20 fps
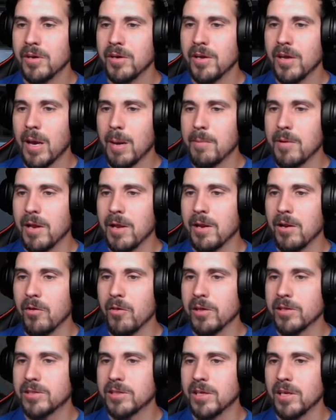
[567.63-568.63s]
I mean, I know
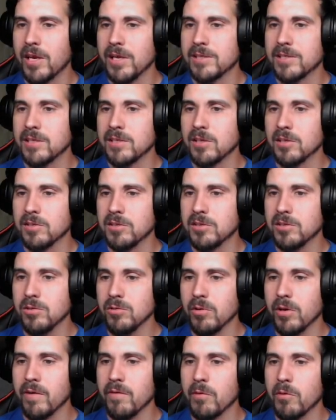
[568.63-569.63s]
that's a nice thing to do
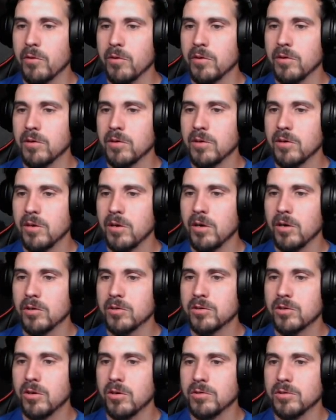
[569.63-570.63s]
and everything. Here, let's
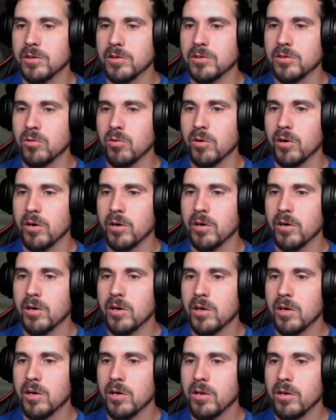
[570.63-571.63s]
close this door.
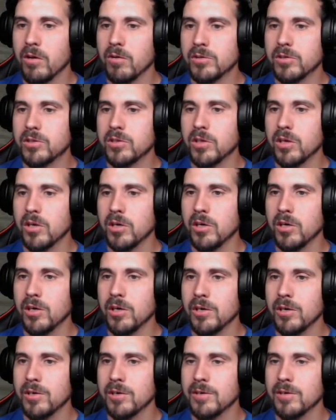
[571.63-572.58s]
No, sir!